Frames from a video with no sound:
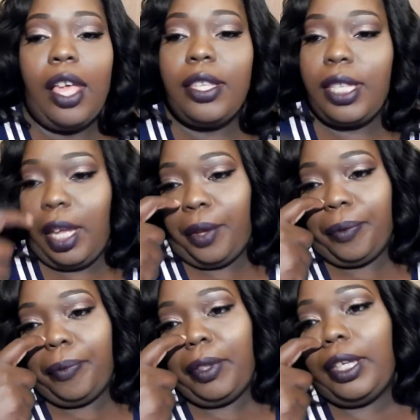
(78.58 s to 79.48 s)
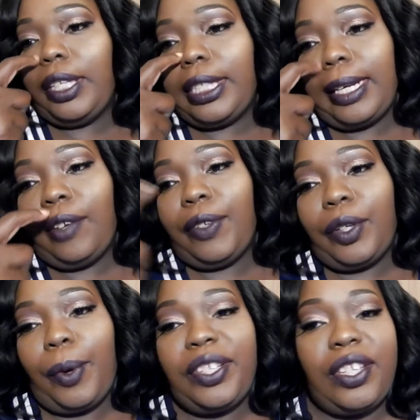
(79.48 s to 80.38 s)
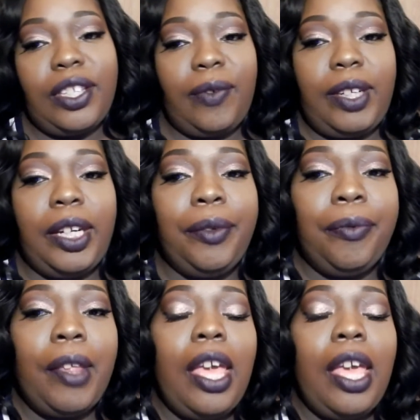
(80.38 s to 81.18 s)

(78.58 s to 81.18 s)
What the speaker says: So, you can send over the questions over there.